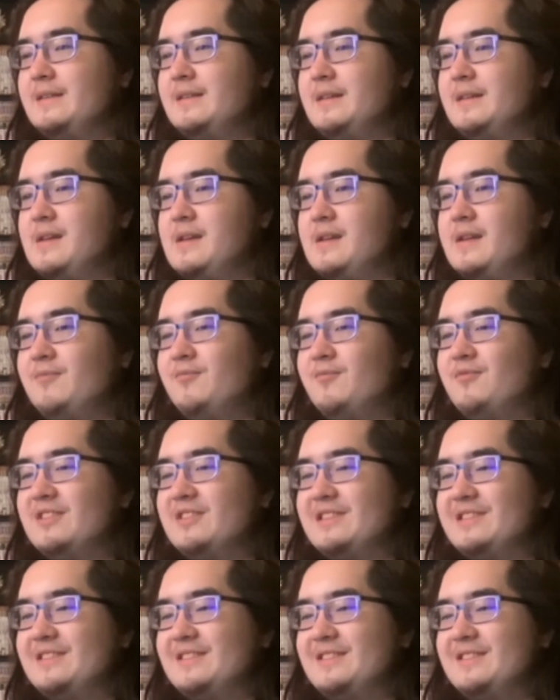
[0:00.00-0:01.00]

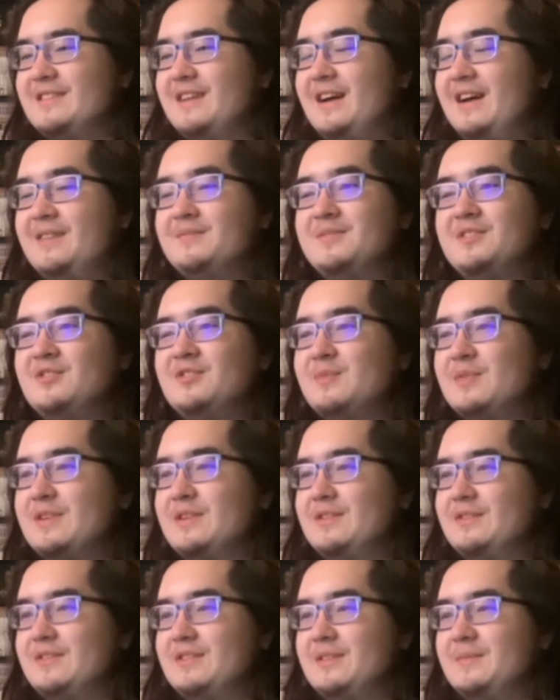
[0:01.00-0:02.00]
I'm super
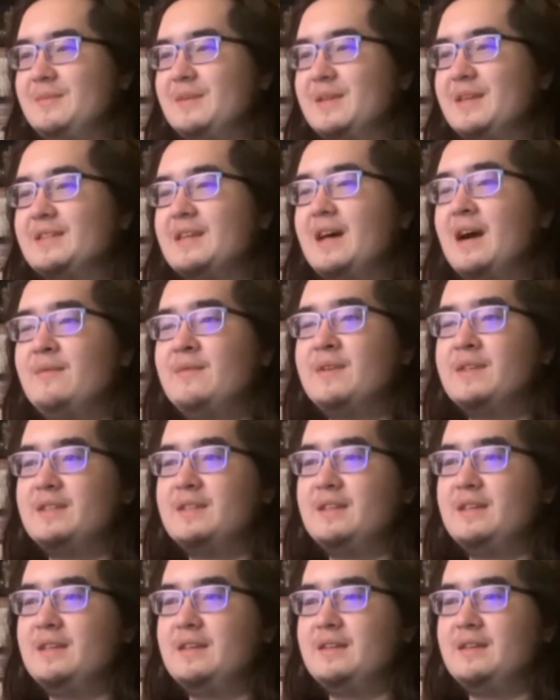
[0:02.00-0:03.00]
interested because
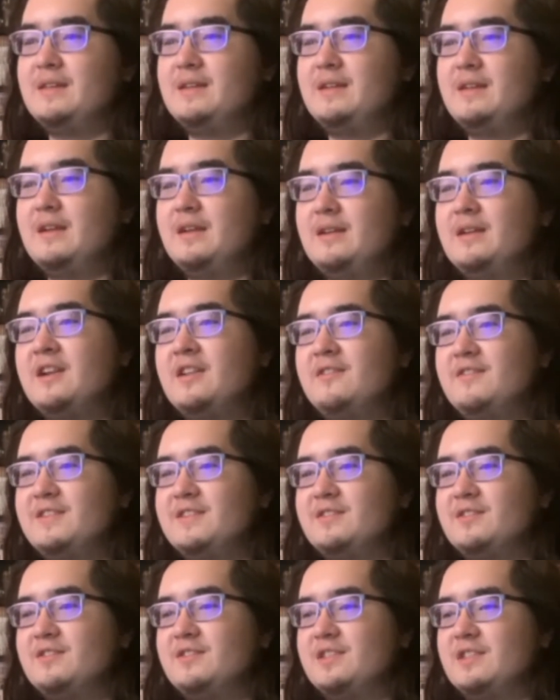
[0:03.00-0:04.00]
obviously none of
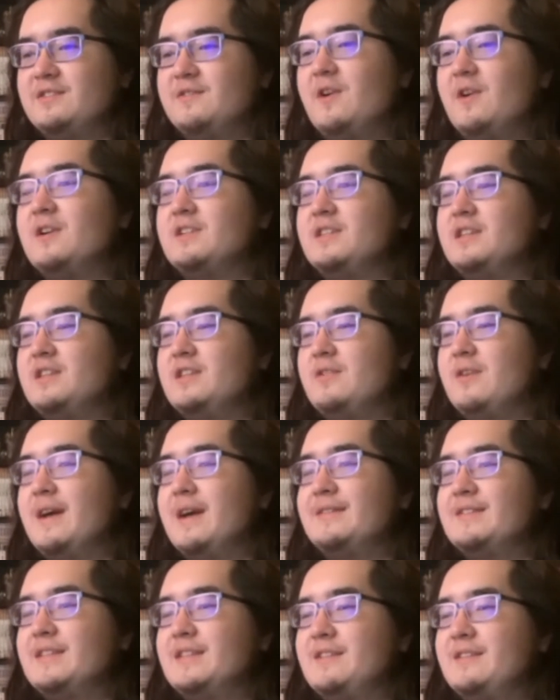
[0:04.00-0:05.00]
these girls, as far as I know,
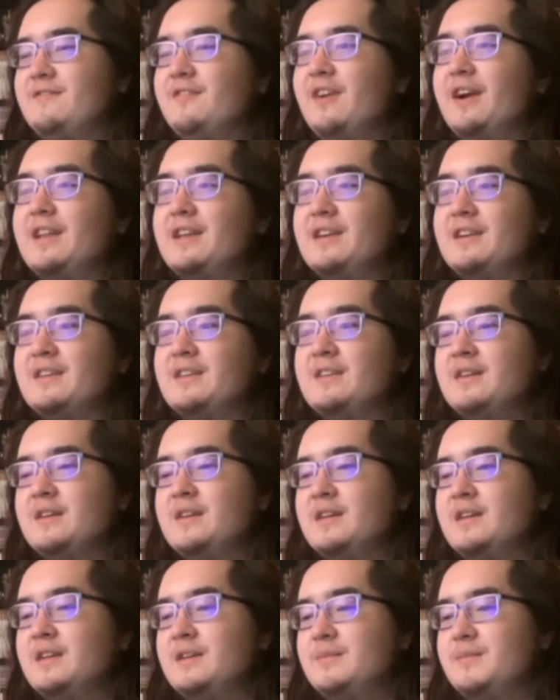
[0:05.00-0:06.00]
has any fighting
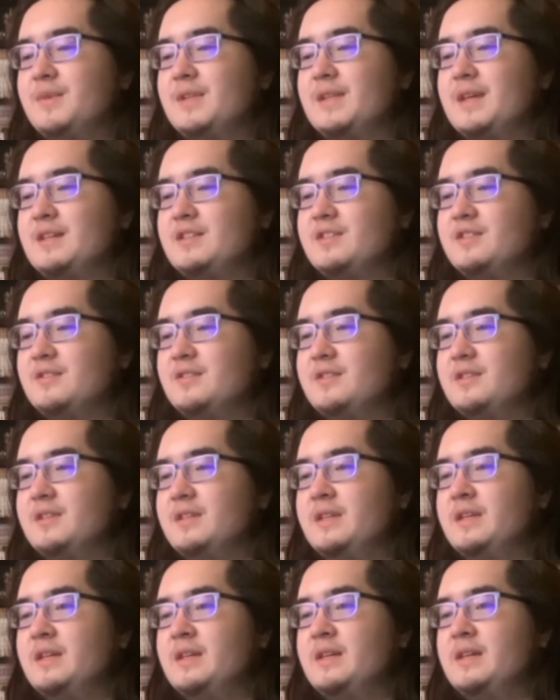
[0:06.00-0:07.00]
potential.
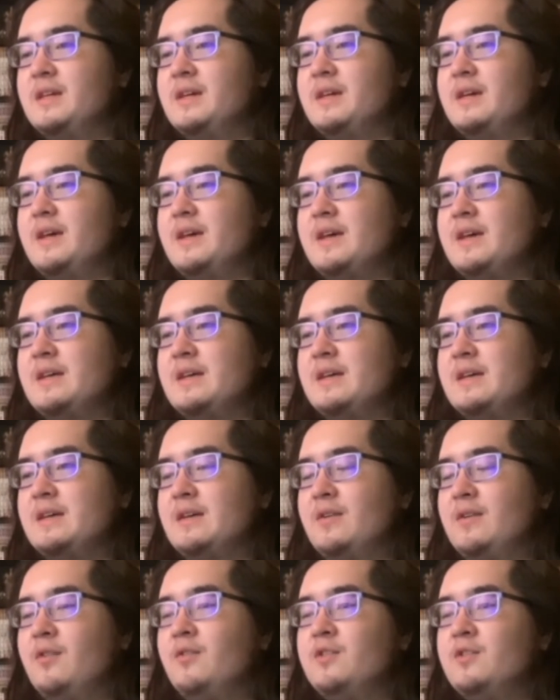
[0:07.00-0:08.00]

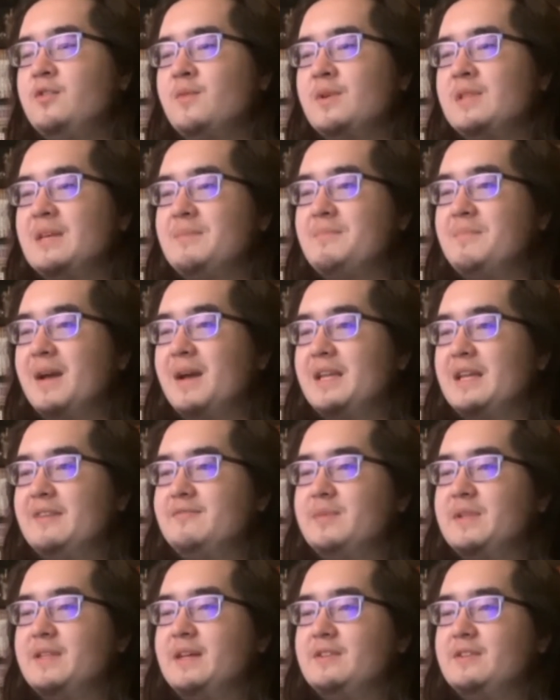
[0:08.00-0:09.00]
Only one that might
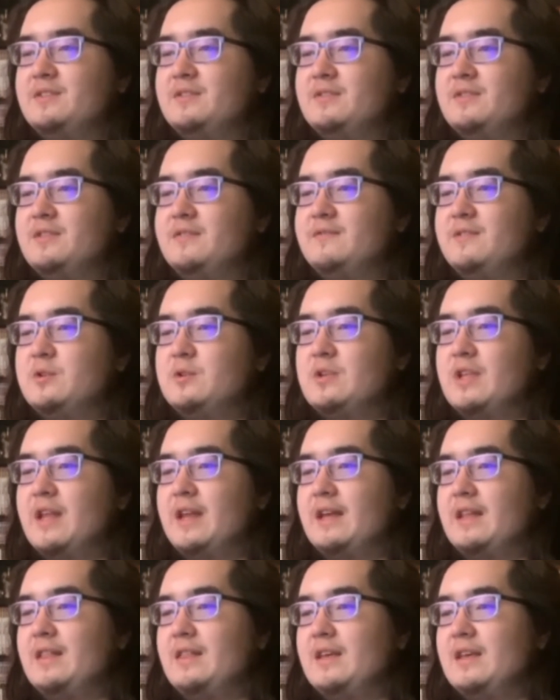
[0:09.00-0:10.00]
have potential in the future that I
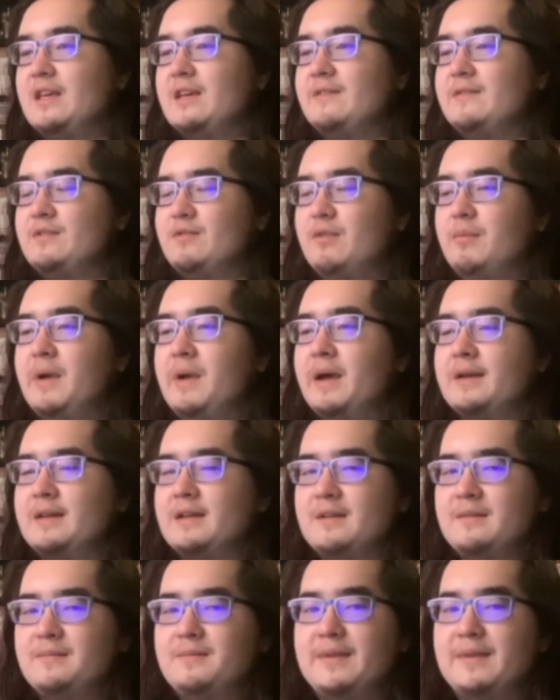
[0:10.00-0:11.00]
can think of is
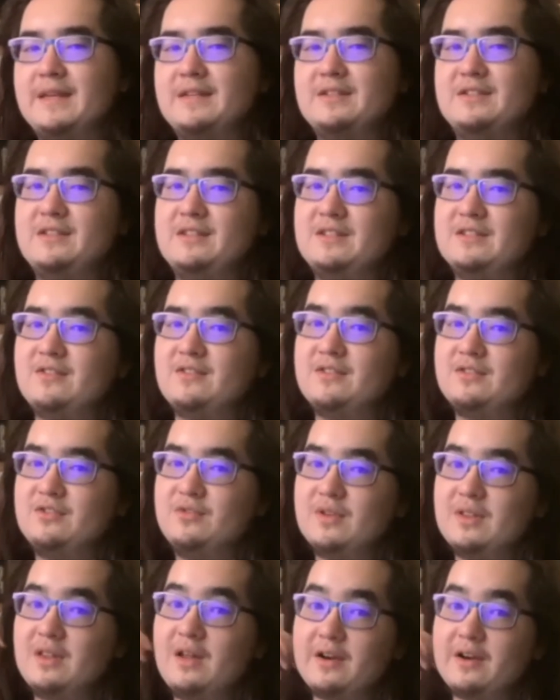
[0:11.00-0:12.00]
Rebecca, because she started to
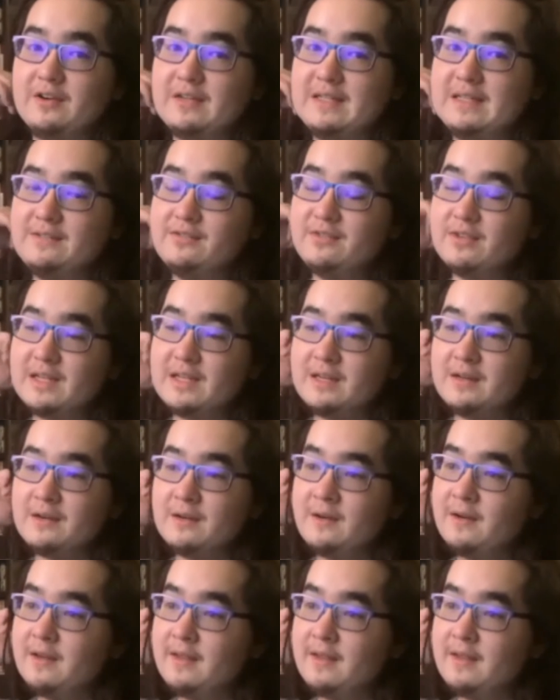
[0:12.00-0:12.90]
unlock her ether gear,